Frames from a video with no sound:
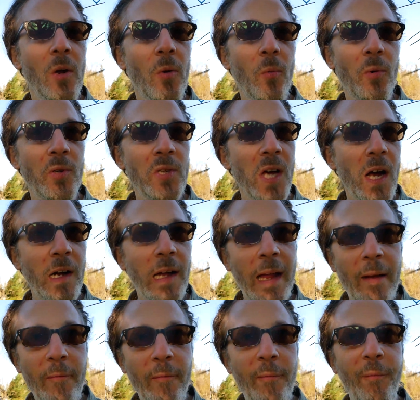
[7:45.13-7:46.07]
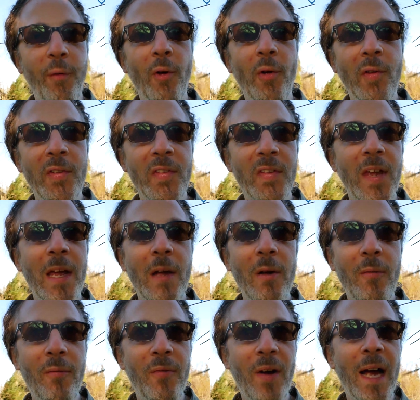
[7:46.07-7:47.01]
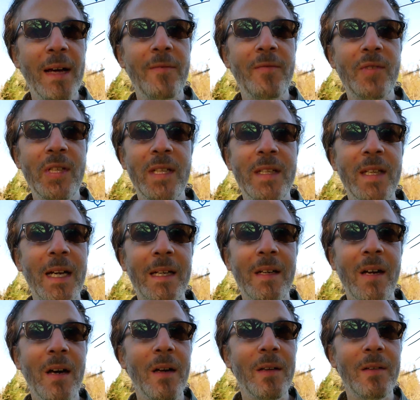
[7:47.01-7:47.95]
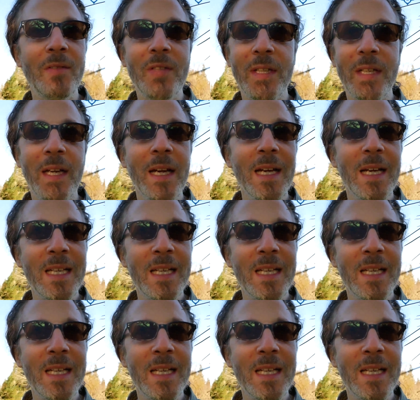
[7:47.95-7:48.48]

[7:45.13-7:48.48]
We're talking full-scale 5G technology,